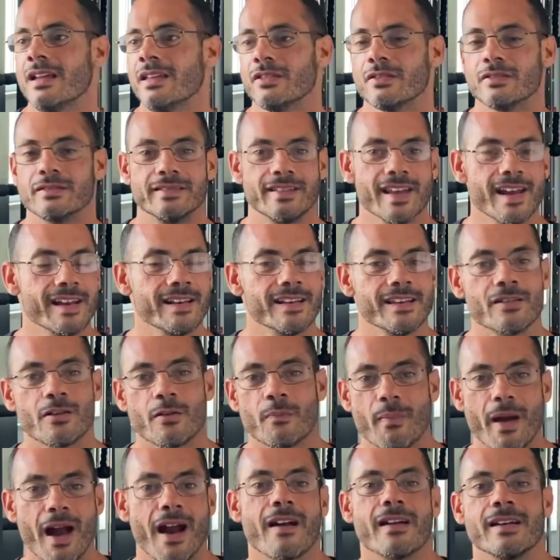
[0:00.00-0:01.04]
They're dating or
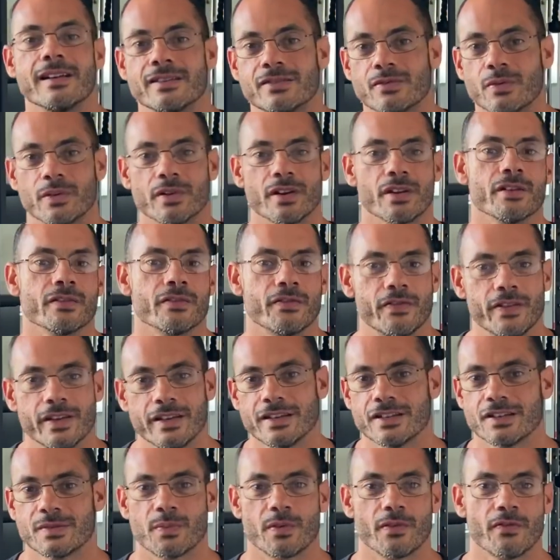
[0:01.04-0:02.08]
married to another
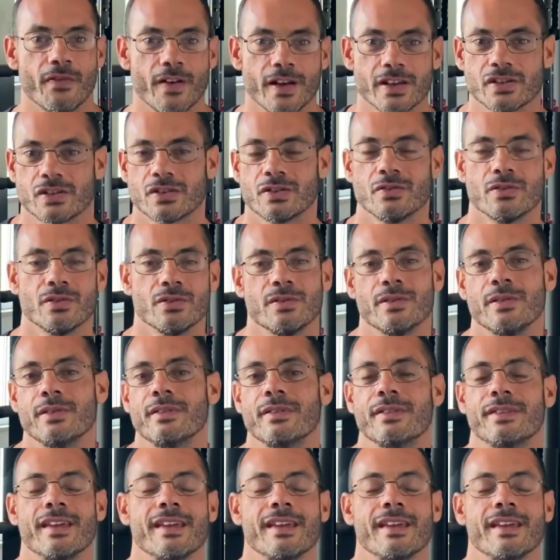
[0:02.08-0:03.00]
fitness professional,